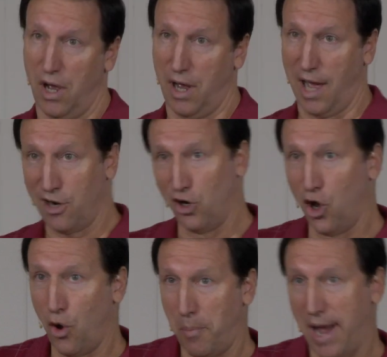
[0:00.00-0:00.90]
I don't
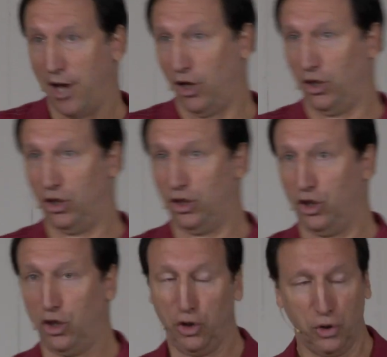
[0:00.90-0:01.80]
know about
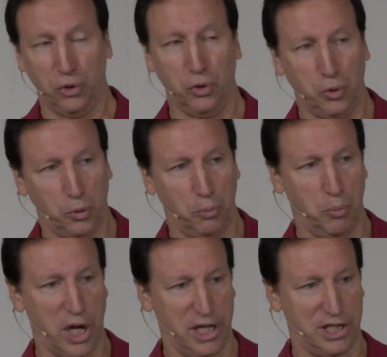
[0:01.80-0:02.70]
you,
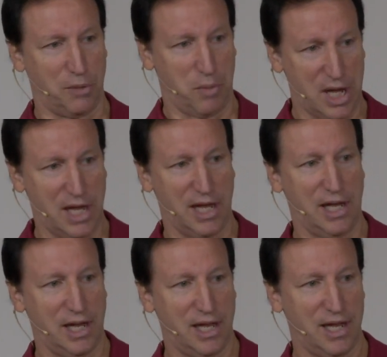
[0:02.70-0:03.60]
but to me,